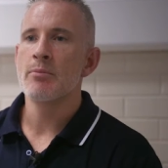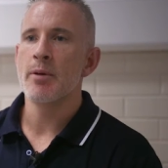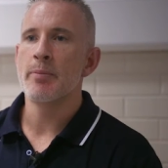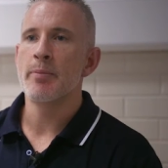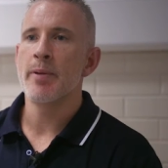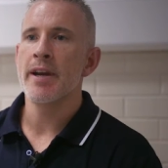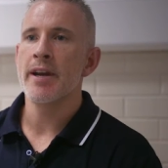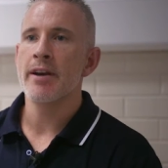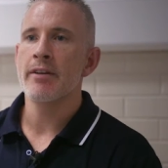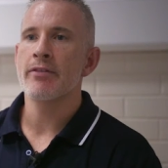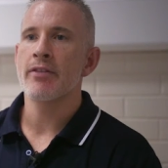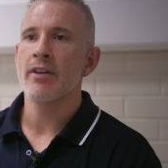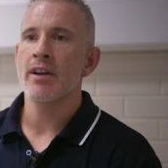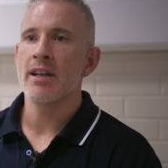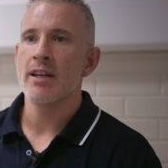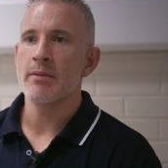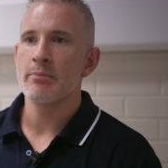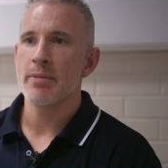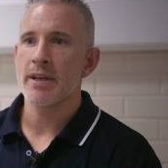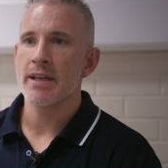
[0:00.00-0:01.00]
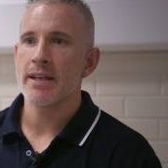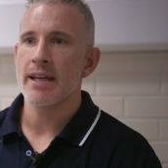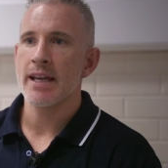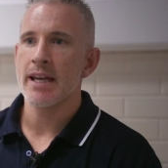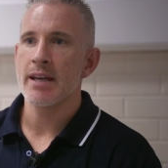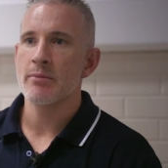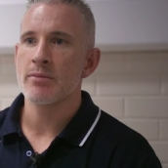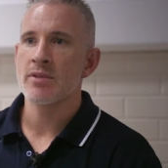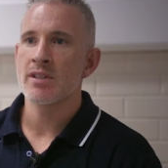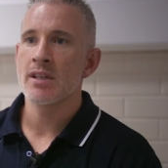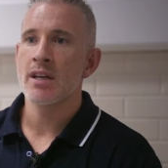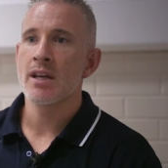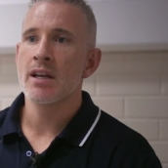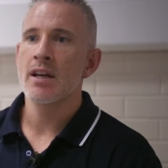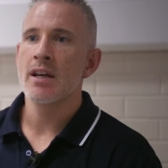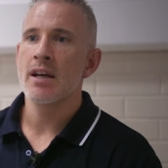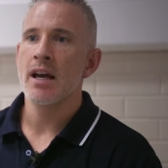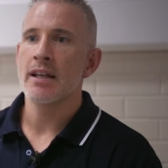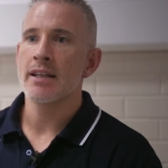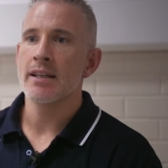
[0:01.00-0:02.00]
prepare for Olympic Games
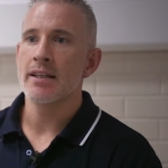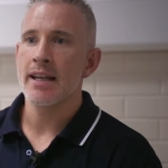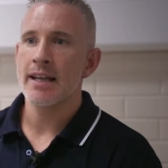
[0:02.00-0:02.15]
and the